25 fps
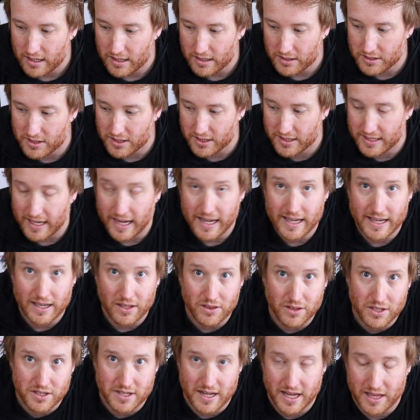To take
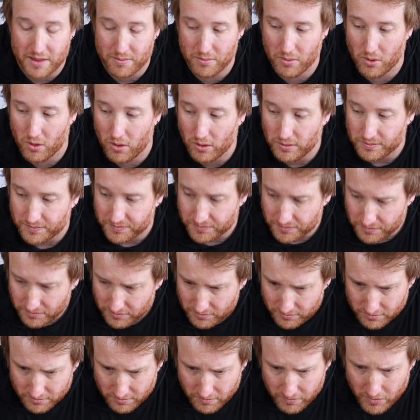on the Deathmaw,
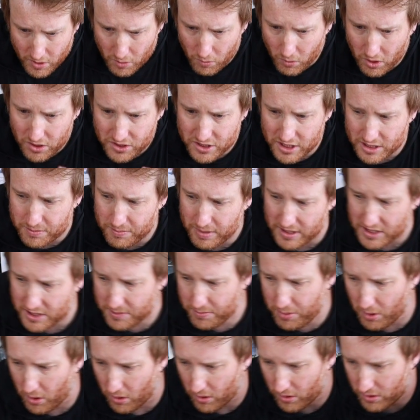once it's been
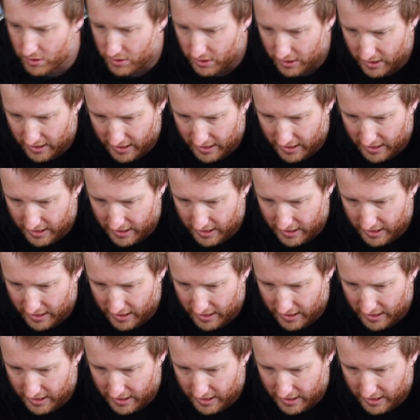spawned,